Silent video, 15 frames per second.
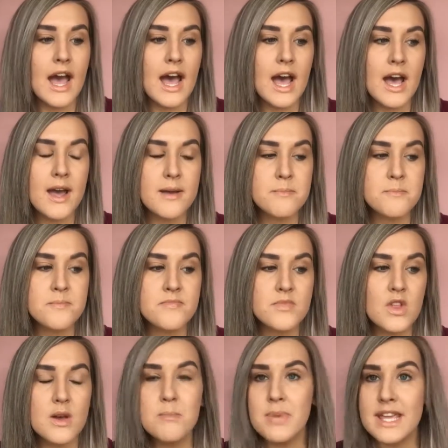
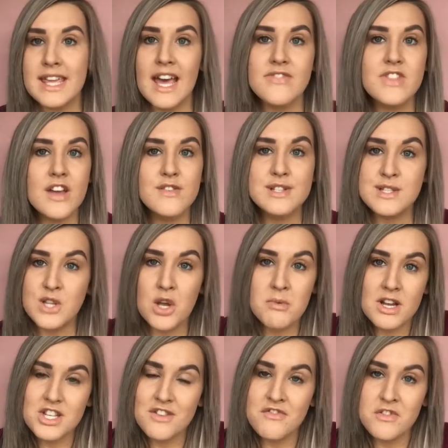But yeah, there is so
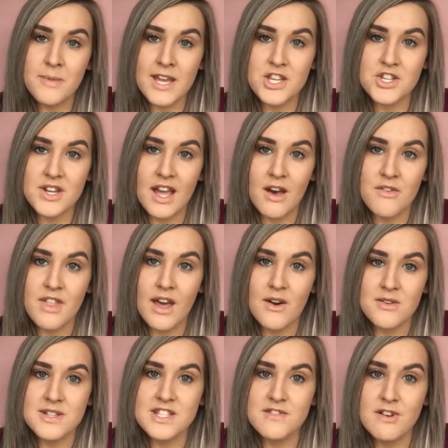much information out there
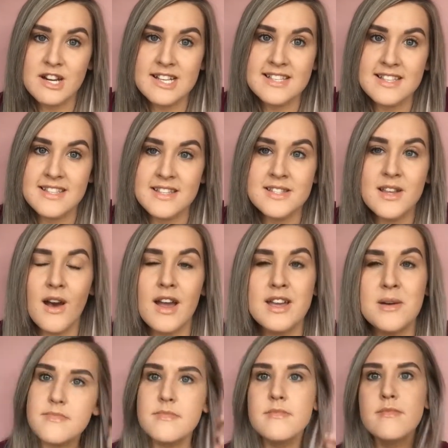on psoriasis and
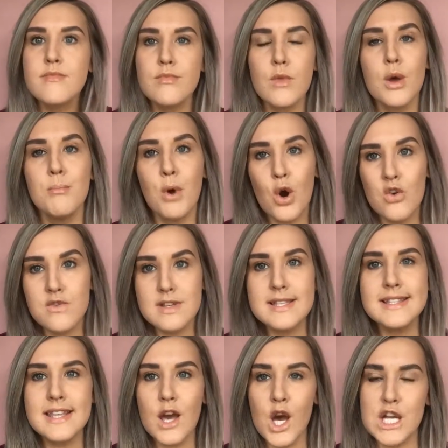diet. But
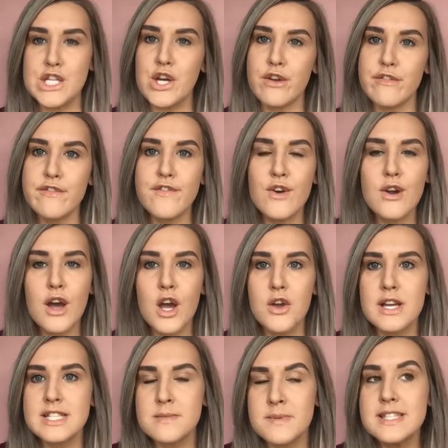obviously I don't follow
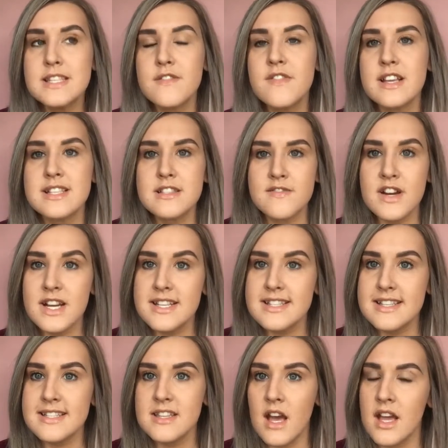a specific
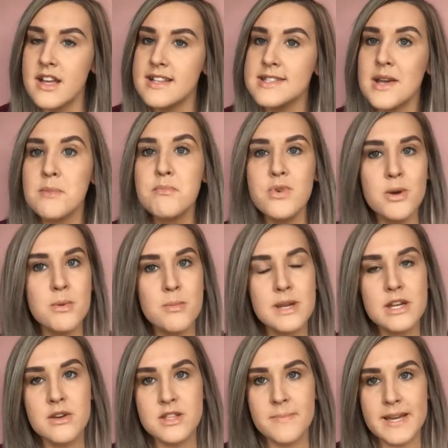psoriasis diet, so I'm probably
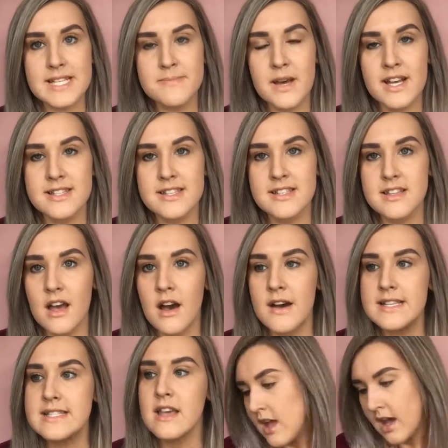not the best person to
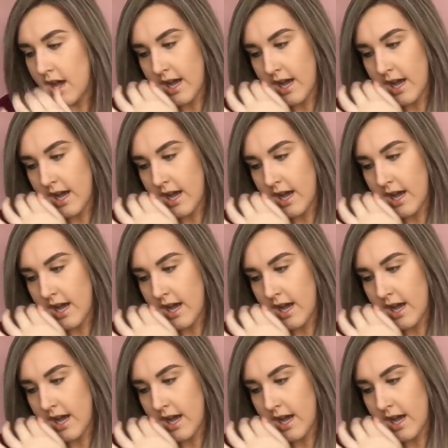ask.